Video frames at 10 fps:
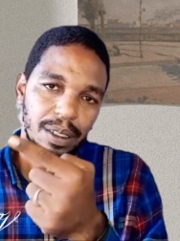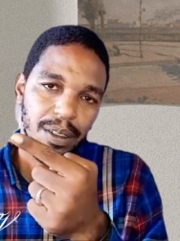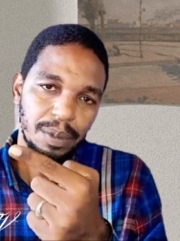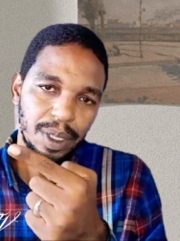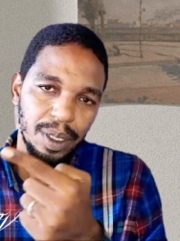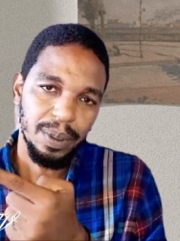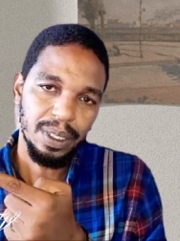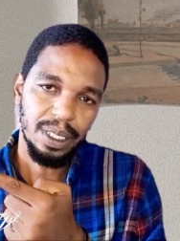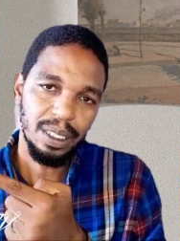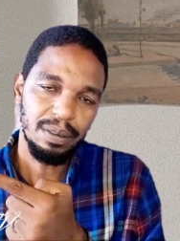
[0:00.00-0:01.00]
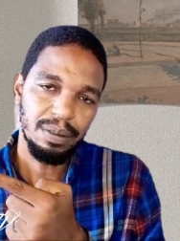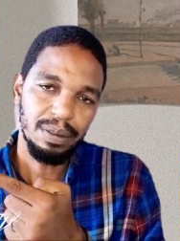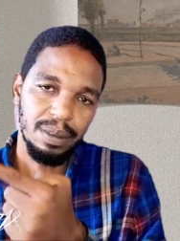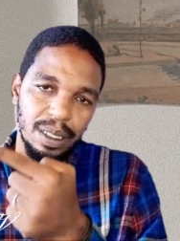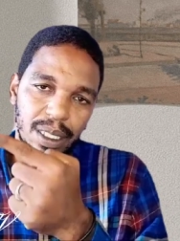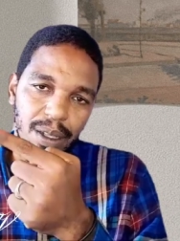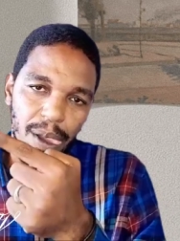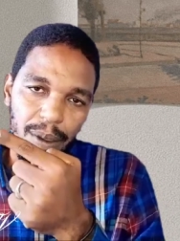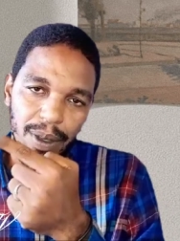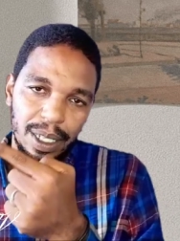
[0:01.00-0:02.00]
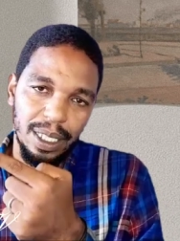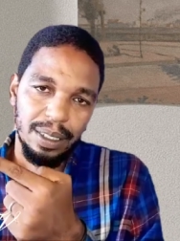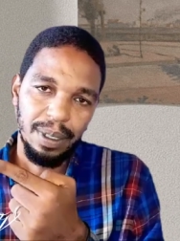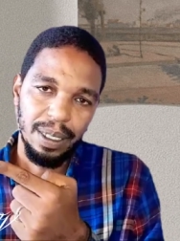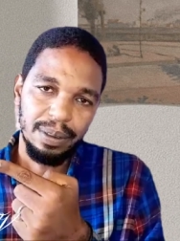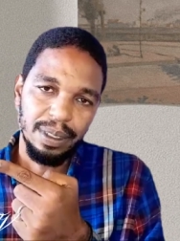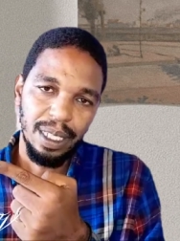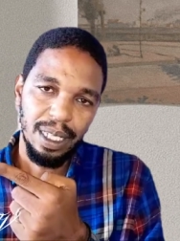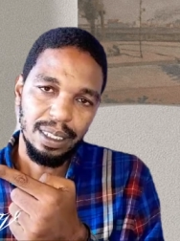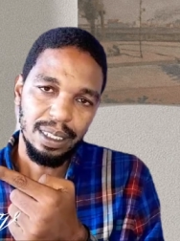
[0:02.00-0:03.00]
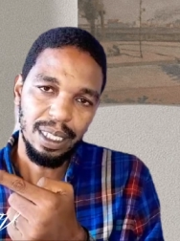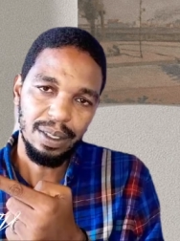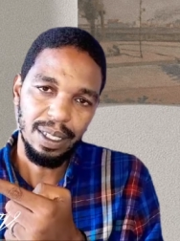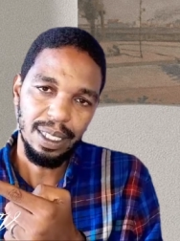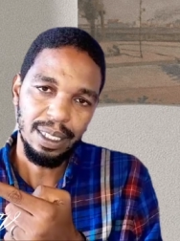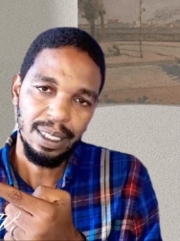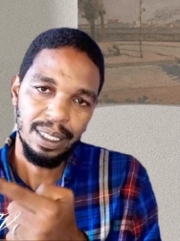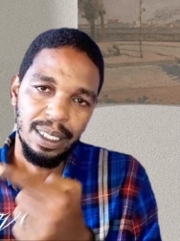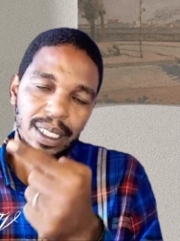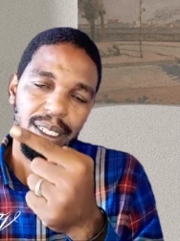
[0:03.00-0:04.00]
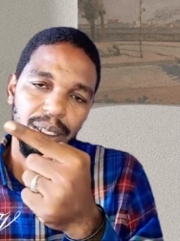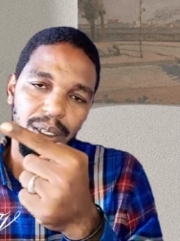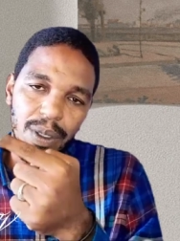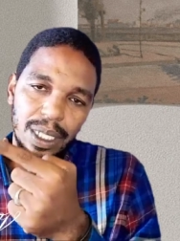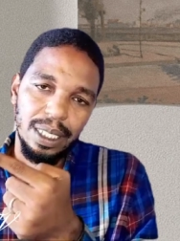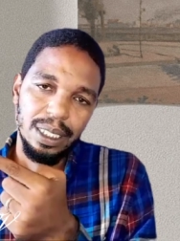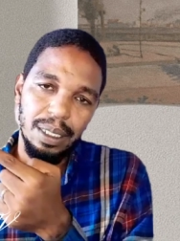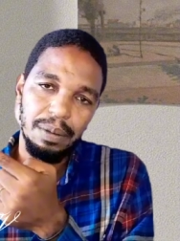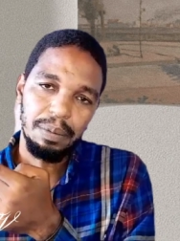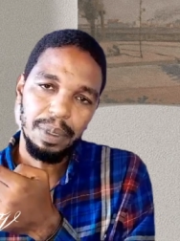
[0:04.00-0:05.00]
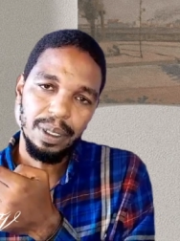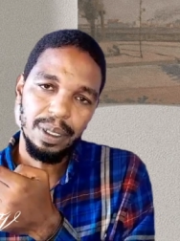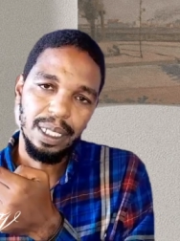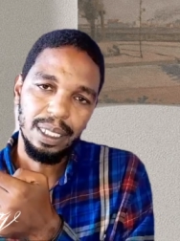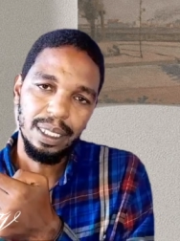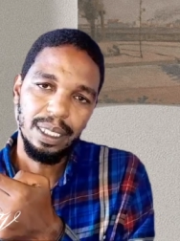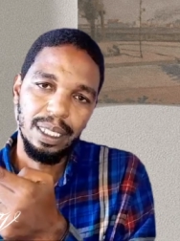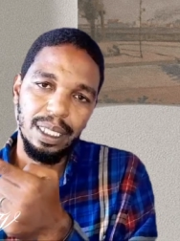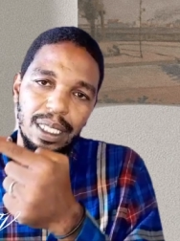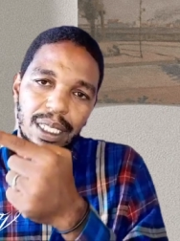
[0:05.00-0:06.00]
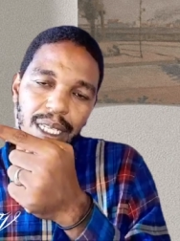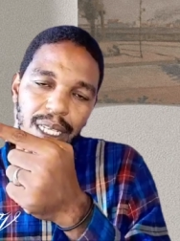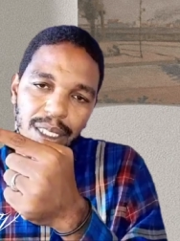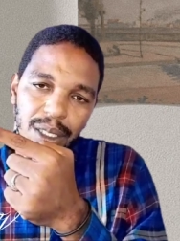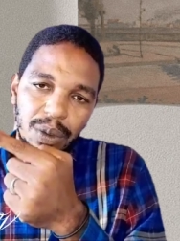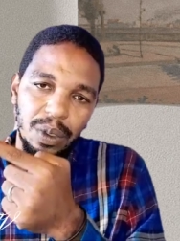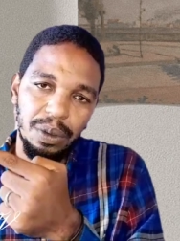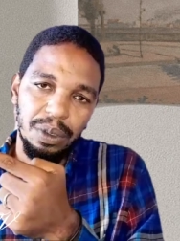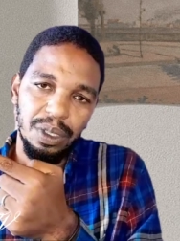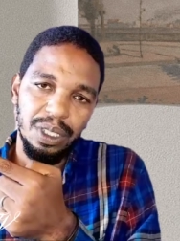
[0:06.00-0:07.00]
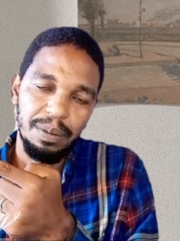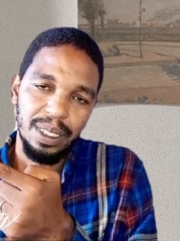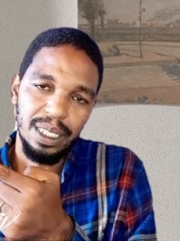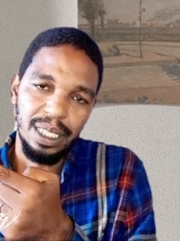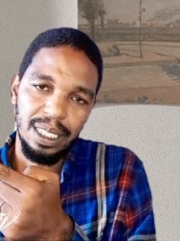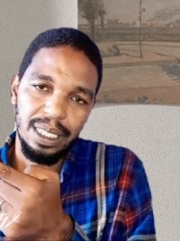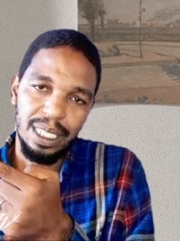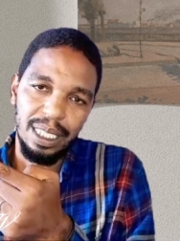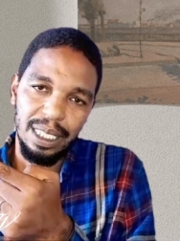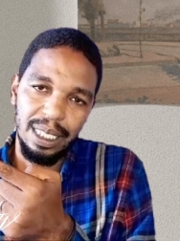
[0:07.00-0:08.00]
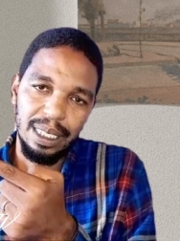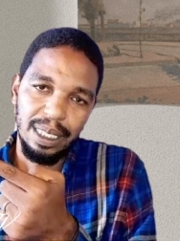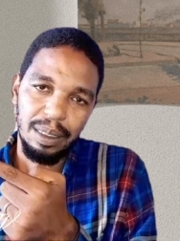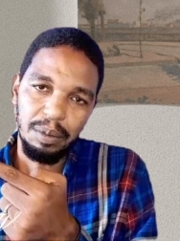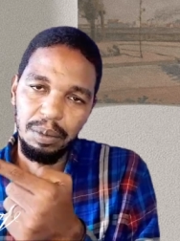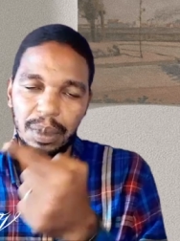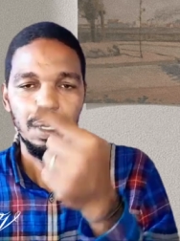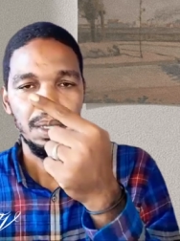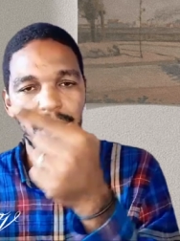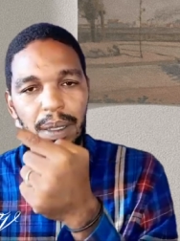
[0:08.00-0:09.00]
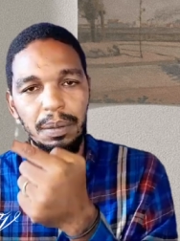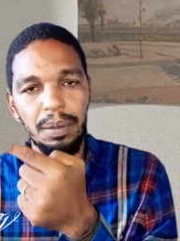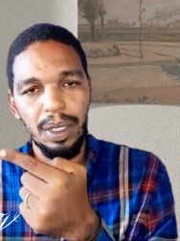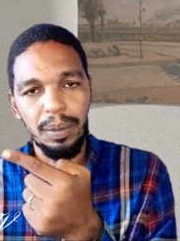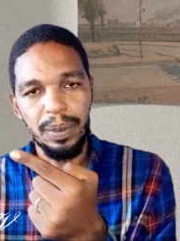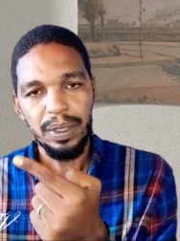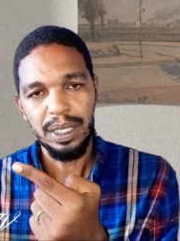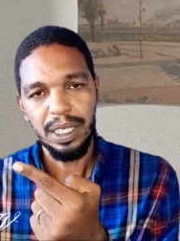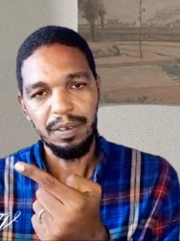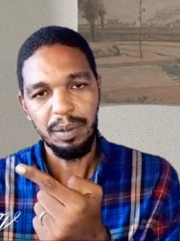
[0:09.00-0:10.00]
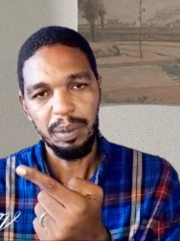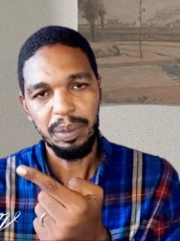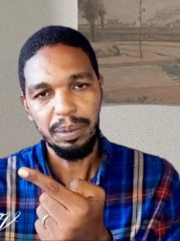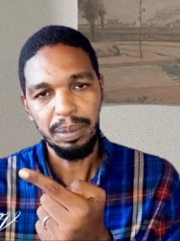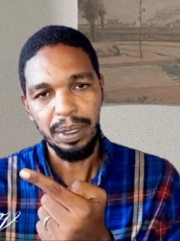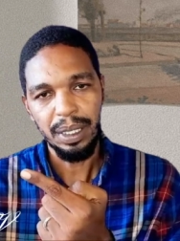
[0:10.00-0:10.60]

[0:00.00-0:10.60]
Big up yourself. One of the five star general, one of the emperor. Two of your Jamaican icon them. Big up myself, my people.